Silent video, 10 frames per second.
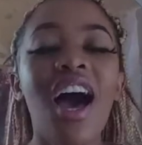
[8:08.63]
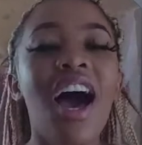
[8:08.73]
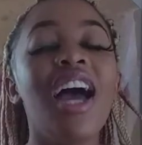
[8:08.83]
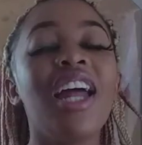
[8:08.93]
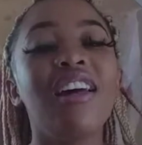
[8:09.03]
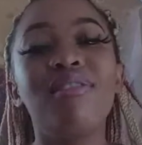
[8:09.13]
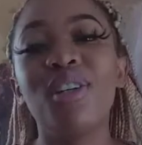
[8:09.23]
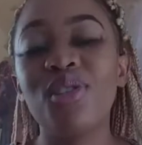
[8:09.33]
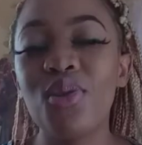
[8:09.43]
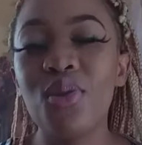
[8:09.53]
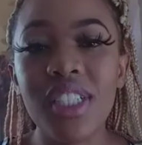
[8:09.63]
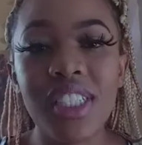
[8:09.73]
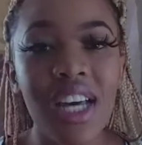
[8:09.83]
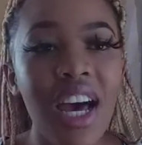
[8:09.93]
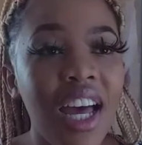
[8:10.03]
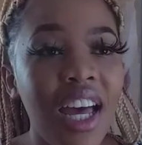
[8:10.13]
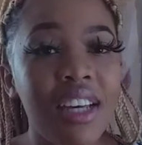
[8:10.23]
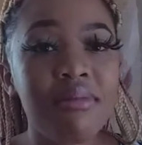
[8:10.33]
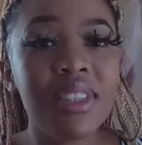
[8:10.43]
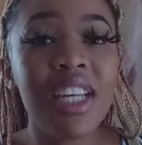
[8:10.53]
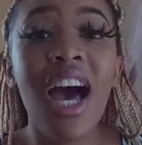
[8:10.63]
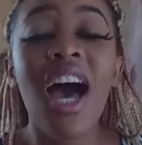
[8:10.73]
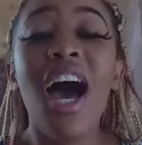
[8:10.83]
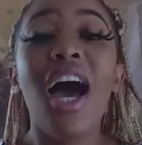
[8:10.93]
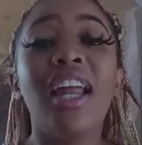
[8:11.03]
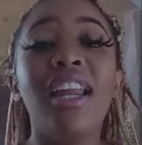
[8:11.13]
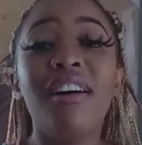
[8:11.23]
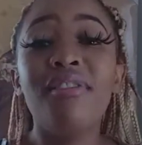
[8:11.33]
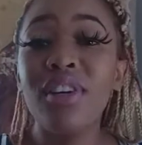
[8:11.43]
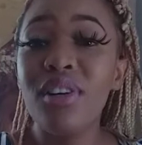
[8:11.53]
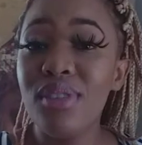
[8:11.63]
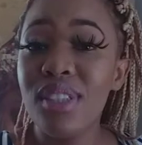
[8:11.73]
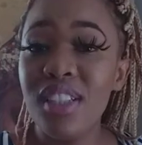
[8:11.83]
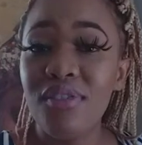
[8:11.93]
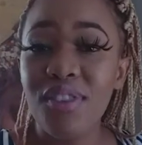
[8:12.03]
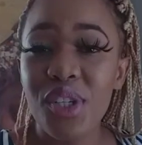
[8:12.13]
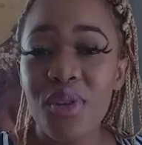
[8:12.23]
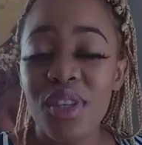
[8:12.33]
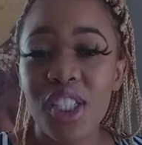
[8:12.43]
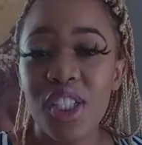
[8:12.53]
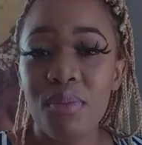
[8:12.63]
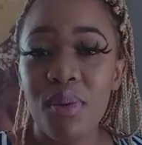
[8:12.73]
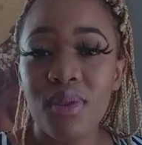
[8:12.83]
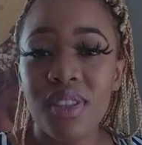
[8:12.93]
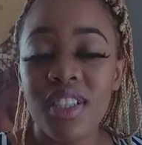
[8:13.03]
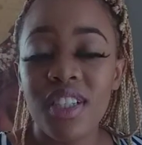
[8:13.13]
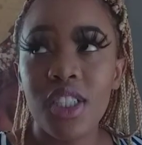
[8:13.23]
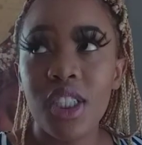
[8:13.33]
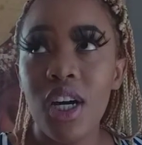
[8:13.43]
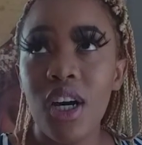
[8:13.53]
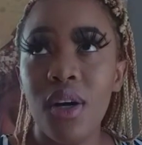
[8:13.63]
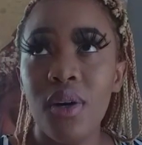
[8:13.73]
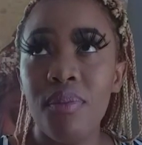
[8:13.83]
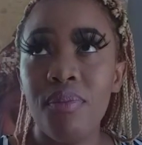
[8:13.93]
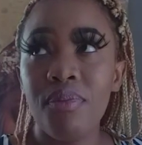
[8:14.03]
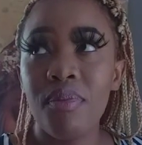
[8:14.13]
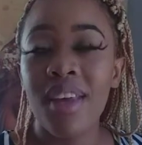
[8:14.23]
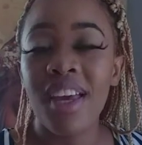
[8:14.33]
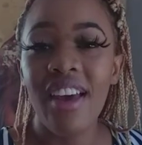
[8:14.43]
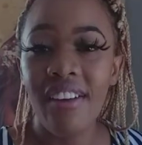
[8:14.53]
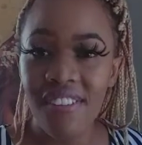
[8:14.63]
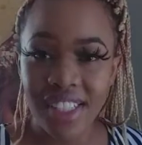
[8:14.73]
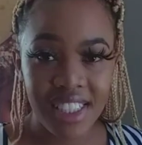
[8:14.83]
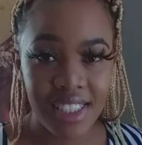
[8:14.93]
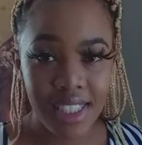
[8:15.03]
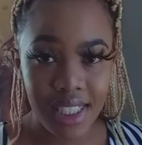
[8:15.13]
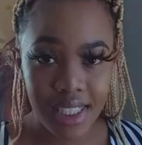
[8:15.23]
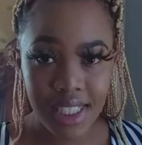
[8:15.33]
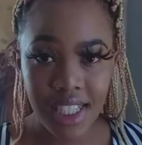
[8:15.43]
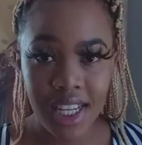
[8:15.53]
I love her story times. I love the recent video that she posted. Yafa Densit.